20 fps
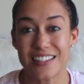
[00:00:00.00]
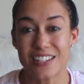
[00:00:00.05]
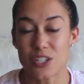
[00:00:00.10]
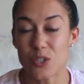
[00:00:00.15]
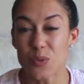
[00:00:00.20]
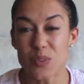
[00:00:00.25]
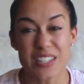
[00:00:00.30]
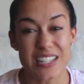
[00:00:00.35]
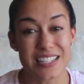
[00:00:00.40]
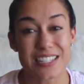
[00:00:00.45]

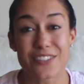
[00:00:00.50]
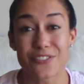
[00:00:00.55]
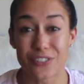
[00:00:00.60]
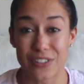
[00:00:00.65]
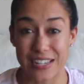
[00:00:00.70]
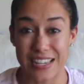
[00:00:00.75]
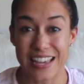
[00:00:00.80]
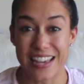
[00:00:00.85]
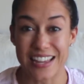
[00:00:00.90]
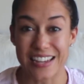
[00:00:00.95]
She was a
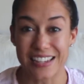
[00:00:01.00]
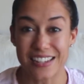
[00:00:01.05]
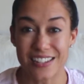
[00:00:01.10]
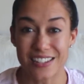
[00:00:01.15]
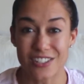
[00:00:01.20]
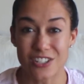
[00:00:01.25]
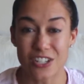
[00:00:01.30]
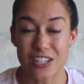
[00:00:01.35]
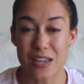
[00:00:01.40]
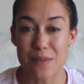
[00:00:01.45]
different kid.
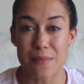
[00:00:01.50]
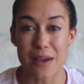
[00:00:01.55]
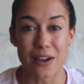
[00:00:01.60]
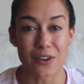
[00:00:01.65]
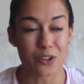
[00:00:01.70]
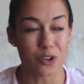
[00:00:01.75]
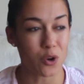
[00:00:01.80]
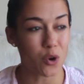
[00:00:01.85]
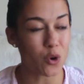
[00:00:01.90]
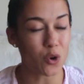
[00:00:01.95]
She came
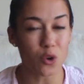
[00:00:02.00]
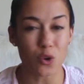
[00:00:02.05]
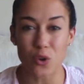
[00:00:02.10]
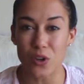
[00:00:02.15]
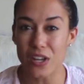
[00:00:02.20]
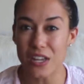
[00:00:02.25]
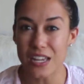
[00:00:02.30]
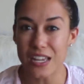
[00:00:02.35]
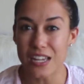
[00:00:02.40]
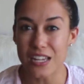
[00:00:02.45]
out,
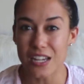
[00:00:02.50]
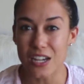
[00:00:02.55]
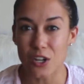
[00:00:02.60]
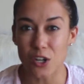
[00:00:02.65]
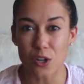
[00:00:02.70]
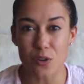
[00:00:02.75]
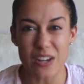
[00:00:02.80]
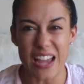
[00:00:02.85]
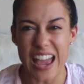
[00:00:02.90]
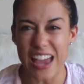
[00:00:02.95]

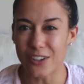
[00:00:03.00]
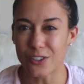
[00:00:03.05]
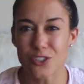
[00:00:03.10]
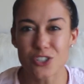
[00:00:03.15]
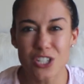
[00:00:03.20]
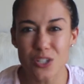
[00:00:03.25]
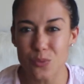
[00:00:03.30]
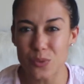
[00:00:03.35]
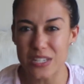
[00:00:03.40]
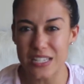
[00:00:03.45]
her
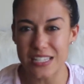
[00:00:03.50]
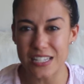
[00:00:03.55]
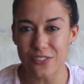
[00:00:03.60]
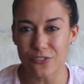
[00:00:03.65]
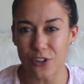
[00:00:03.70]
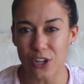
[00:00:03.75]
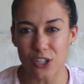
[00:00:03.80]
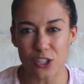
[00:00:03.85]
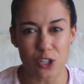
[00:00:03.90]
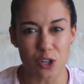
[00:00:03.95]
energy was
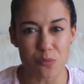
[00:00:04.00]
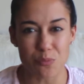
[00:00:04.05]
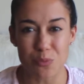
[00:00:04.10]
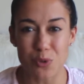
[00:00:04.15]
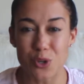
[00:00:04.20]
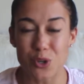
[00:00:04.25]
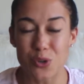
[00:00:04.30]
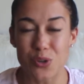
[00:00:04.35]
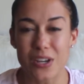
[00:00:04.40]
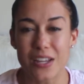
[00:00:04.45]
different, her
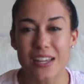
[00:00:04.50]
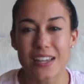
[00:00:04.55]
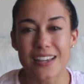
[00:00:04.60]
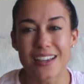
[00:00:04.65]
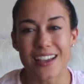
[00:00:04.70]
mood,